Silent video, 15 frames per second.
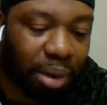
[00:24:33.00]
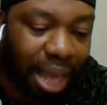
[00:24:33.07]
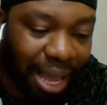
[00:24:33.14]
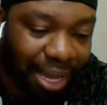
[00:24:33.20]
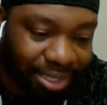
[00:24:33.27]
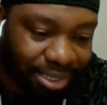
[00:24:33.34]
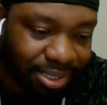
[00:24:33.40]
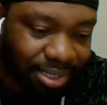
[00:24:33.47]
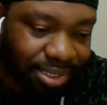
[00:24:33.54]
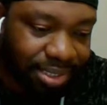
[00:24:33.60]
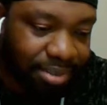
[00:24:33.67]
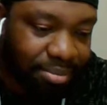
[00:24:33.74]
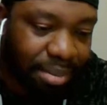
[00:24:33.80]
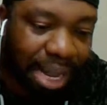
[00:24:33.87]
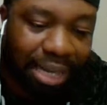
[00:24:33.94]
Blocks,
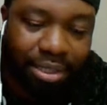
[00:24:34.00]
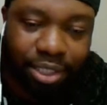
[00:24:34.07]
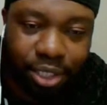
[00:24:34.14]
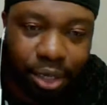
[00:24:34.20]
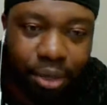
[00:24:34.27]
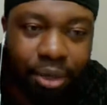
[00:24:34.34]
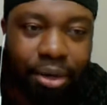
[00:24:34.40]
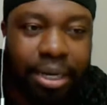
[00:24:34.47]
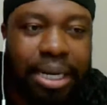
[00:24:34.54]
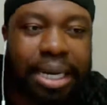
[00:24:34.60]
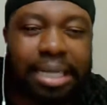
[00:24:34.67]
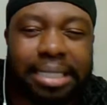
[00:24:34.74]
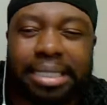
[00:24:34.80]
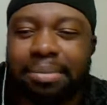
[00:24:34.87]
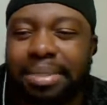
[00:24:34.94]
Miles Turner.
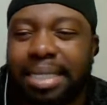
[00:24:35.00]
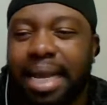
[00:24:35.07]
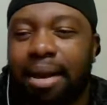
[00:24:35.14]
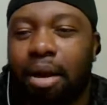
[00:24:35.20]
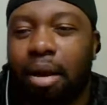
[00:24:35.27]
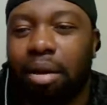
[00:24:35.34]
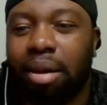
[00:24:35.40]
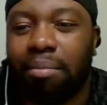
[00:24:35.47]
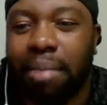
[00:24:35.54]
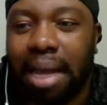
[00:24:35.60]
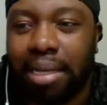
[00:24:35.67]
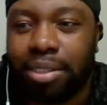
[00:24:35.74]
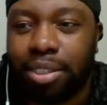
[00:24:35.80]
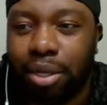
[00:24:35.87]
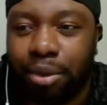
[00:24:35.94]
It seems like all of Miles